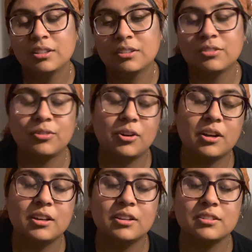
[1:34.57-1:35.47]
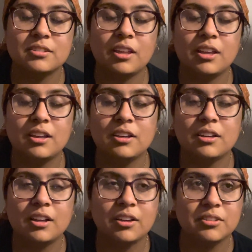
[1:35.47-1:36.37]
As far as like
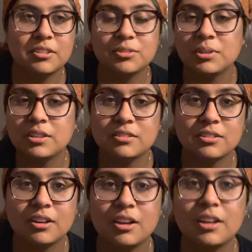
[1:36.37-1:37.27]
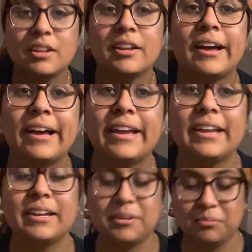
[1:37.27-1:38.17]
how this week has gone, I
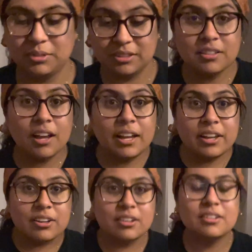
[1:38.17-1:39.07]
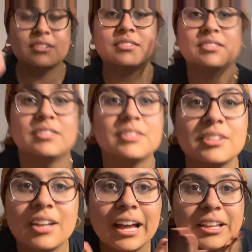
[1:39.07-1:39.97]
am tired,
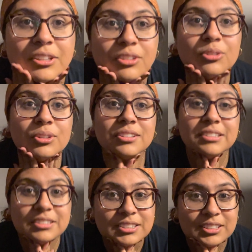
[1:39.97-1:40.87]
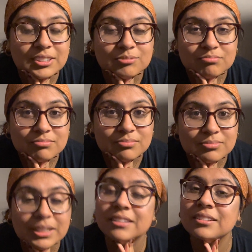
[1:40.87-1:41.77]
as you can see,
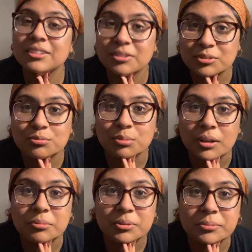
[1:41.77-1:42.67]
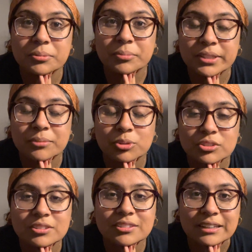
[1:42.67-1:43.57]
and you've probably been able
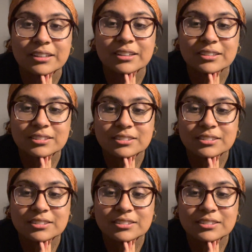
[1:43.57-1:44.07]
to tell.